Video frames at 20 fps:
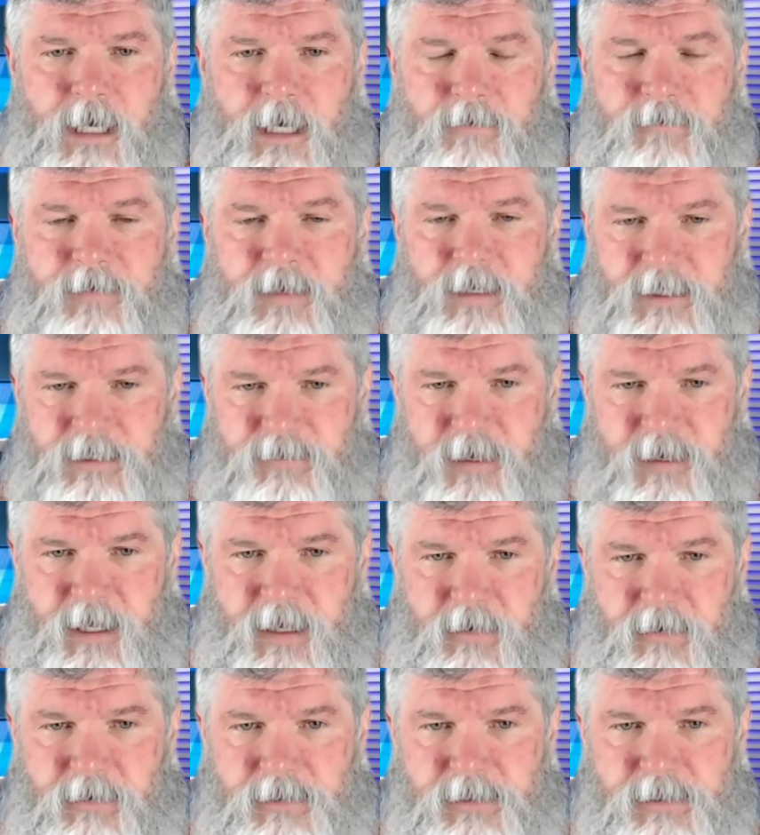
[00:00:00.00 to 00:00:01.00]
of these
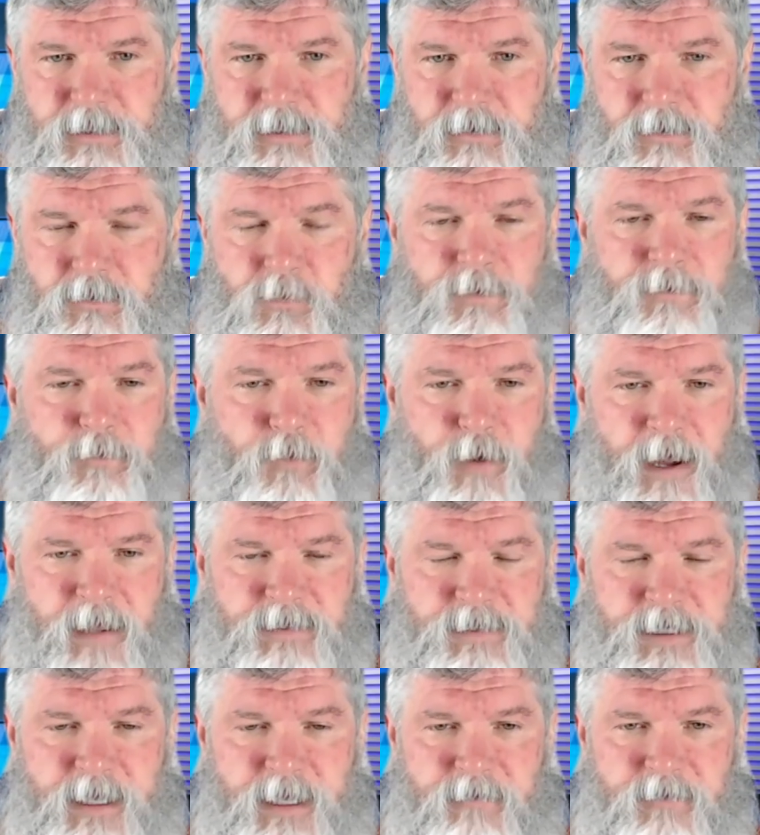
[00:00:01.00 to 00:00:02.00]
videos or the
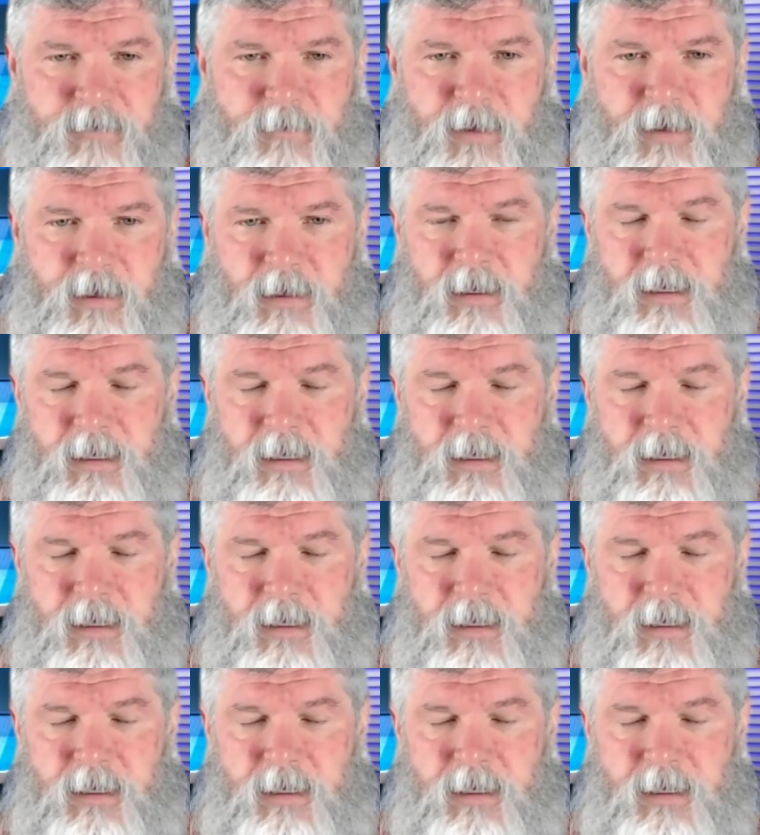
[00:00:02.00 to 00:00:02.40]
veracity of them.